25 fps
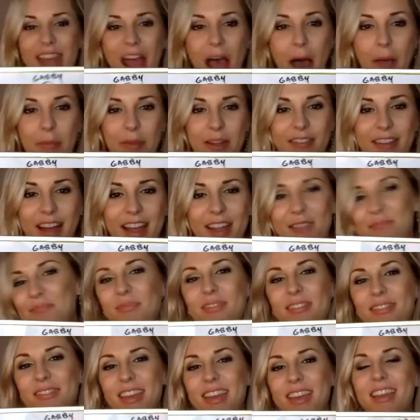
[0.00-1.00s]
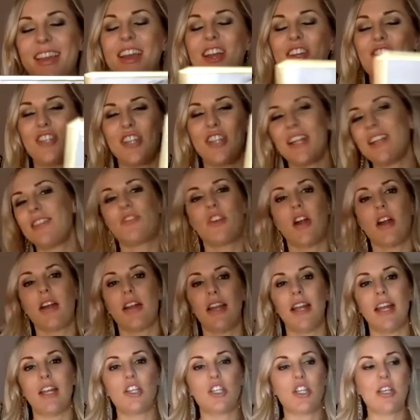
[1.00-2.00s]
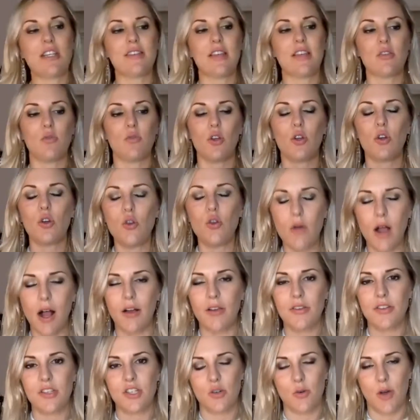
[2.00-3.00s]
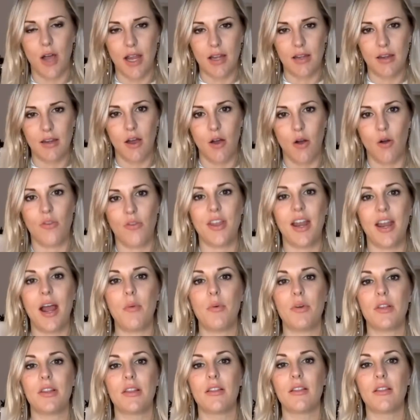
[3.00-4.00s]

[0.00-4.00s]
Gabby, right? She gets started and she says, well, who else do I know that I would